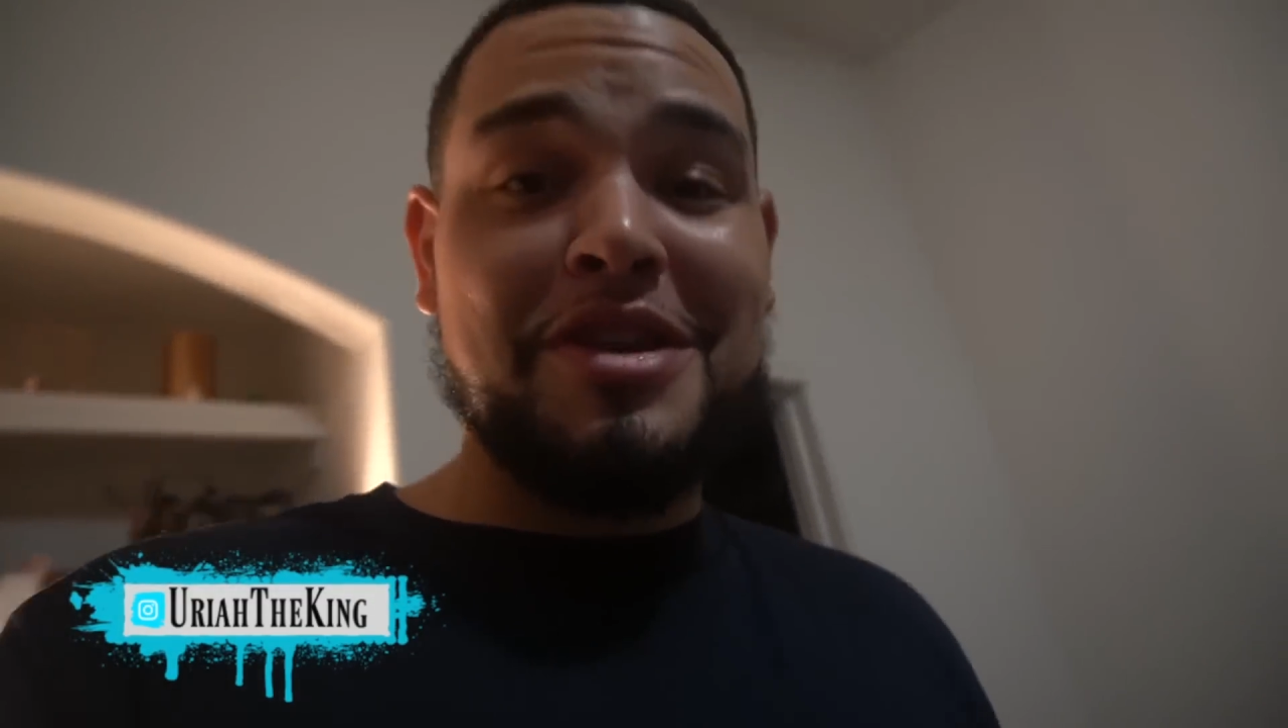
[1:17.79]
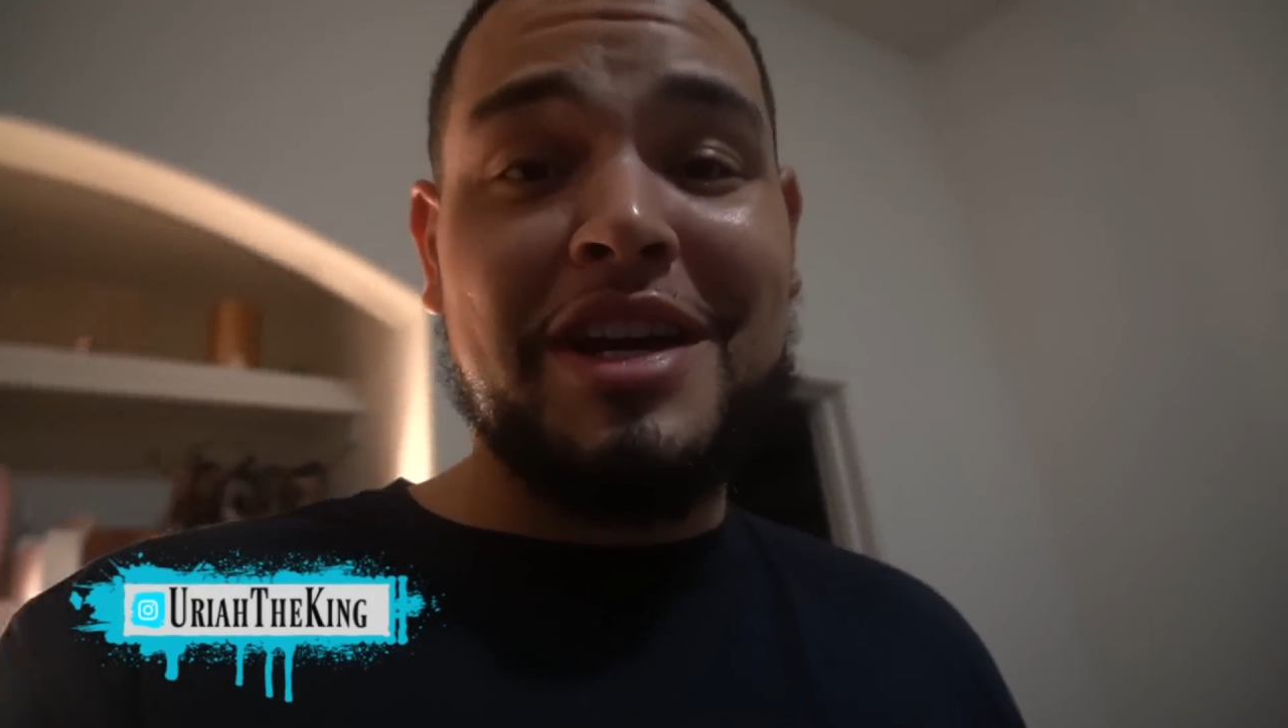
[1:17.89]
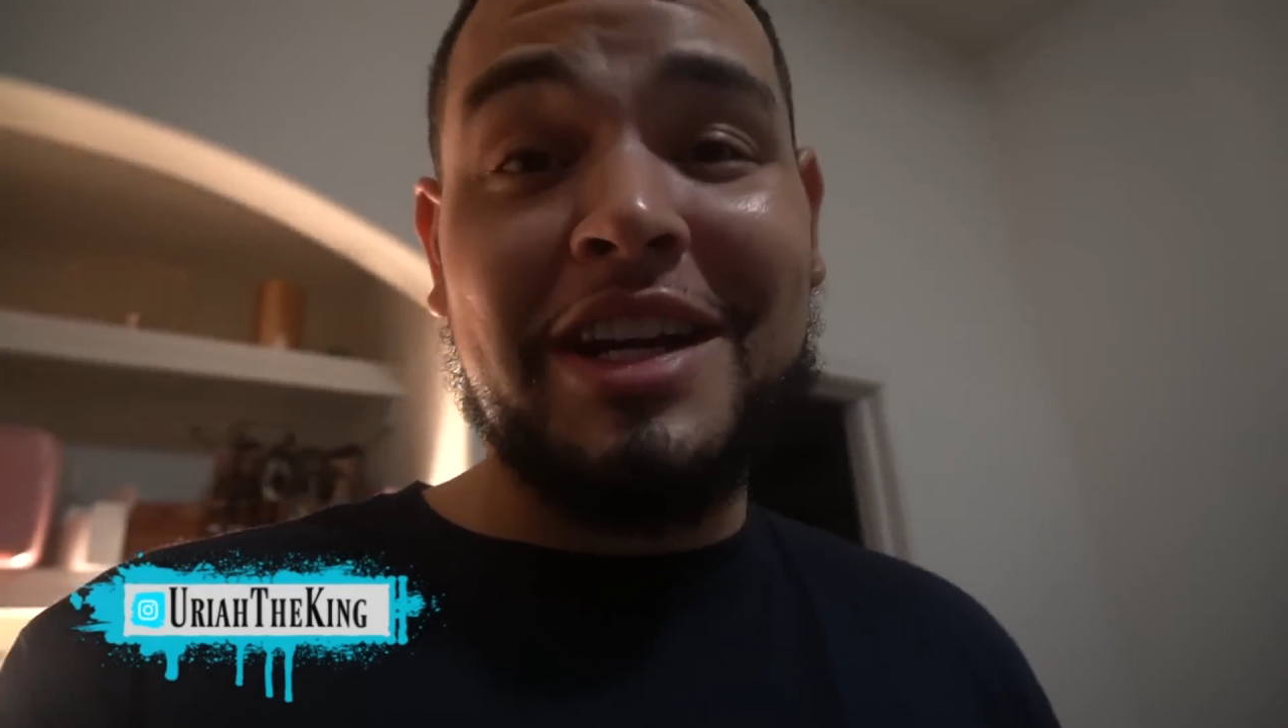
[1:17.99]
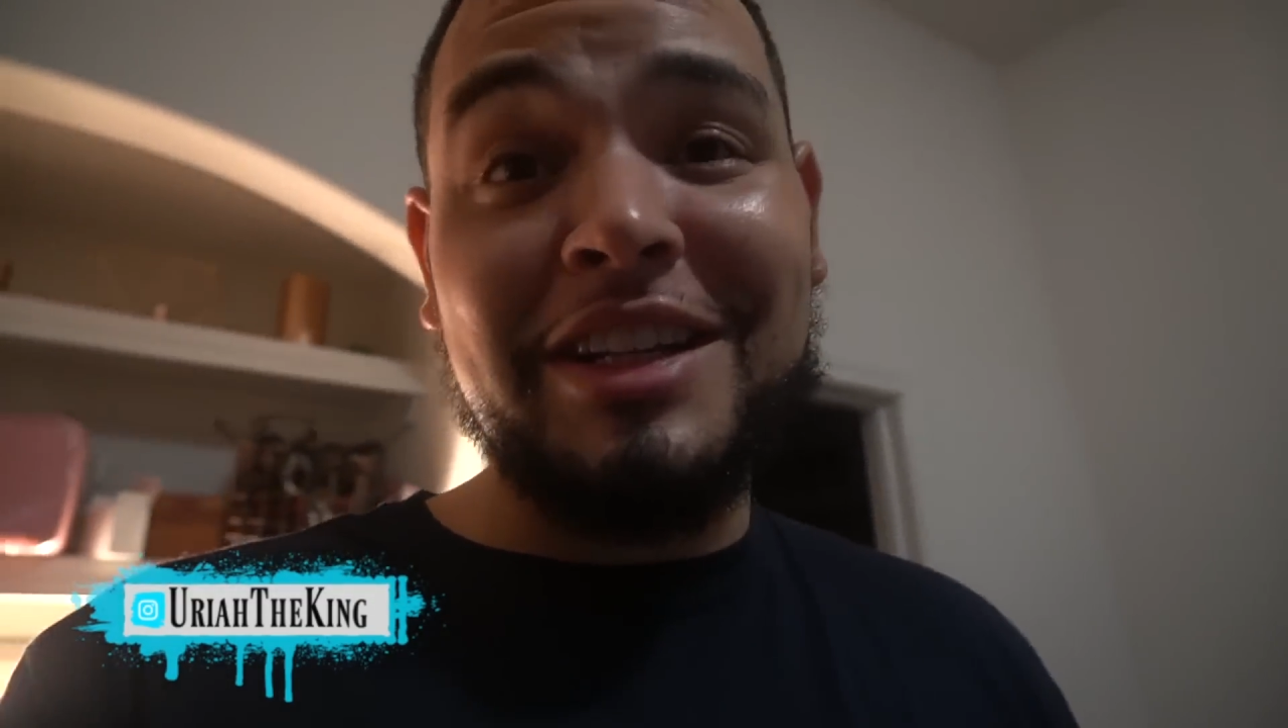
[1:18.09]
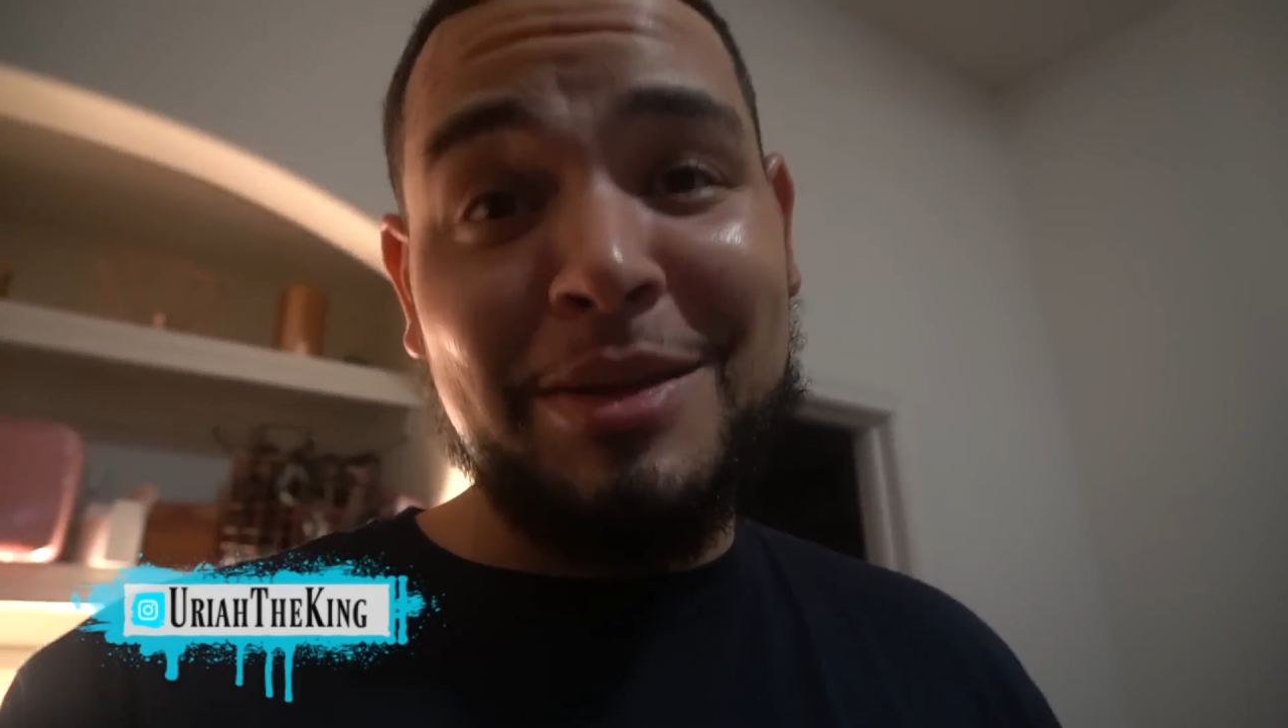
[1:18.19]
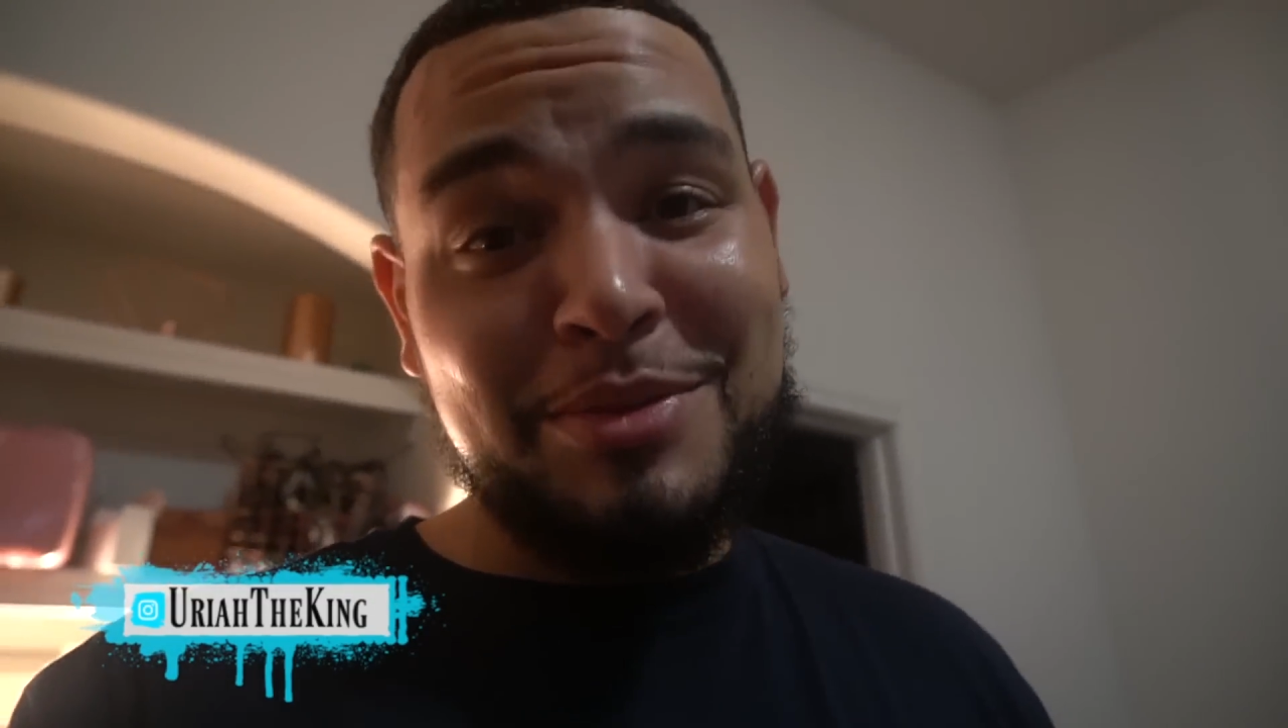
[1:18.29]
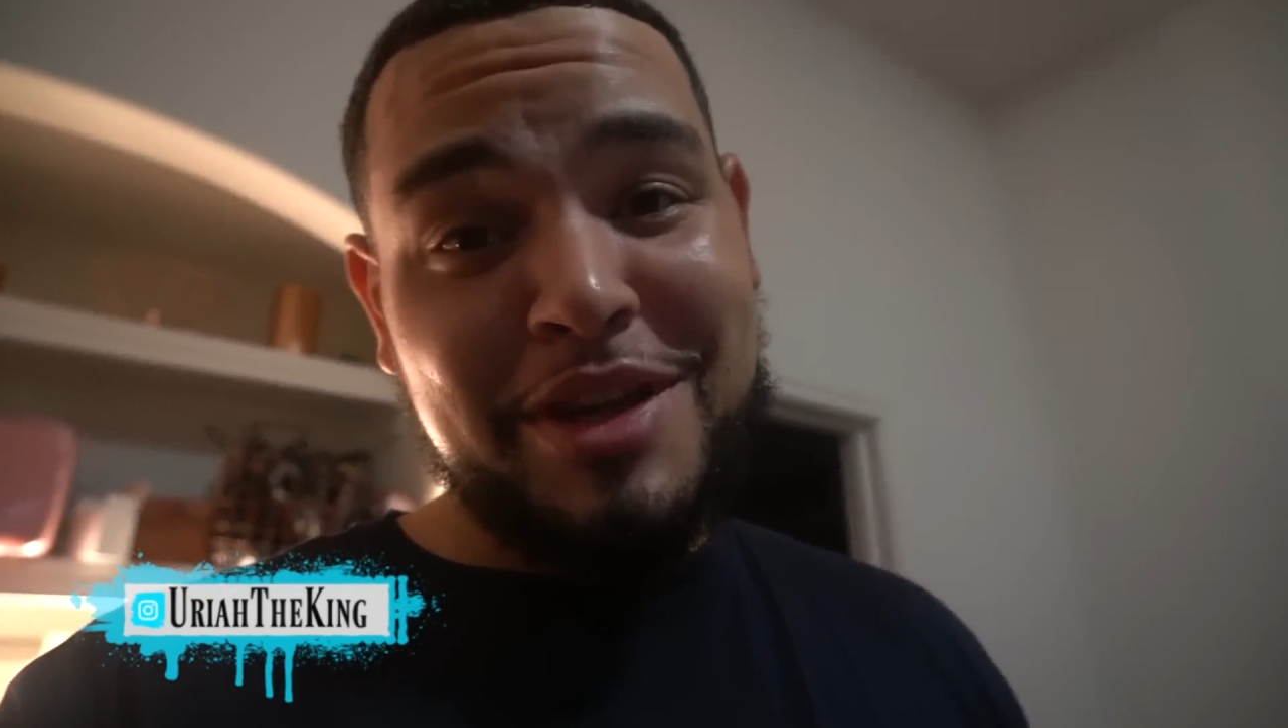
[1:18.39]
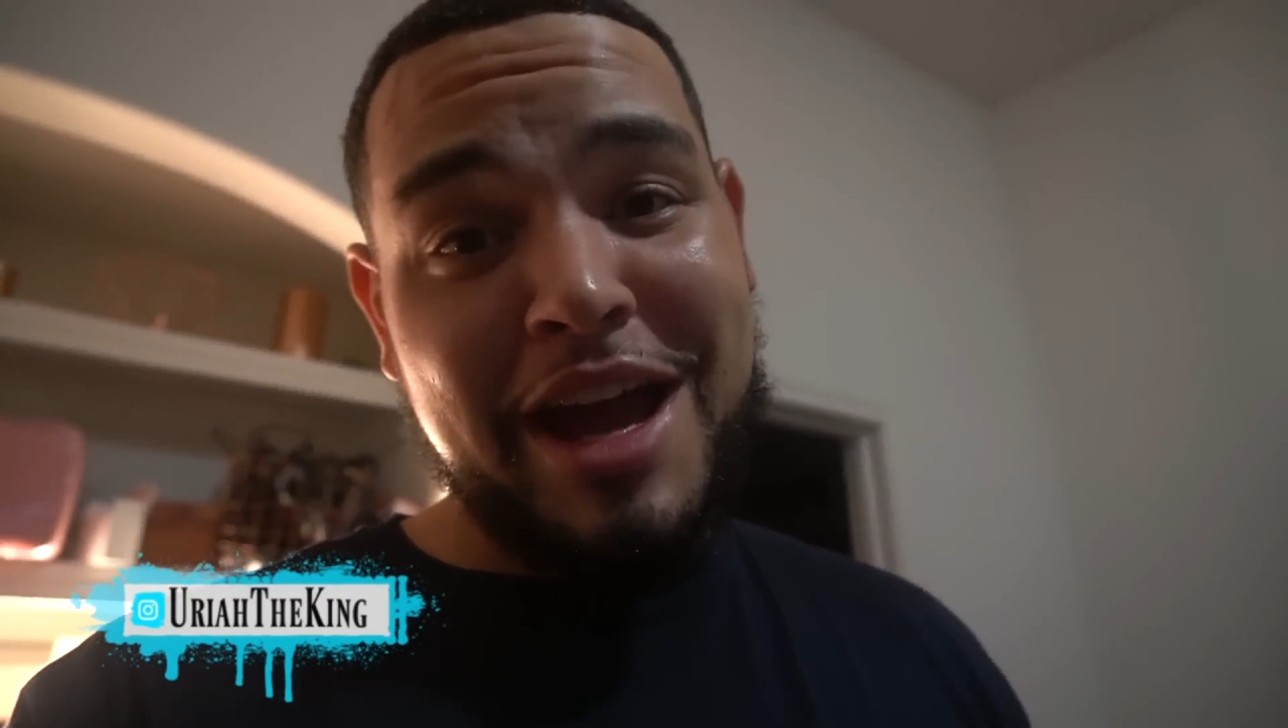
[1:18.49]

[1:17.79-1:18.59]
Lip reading: y'all the clips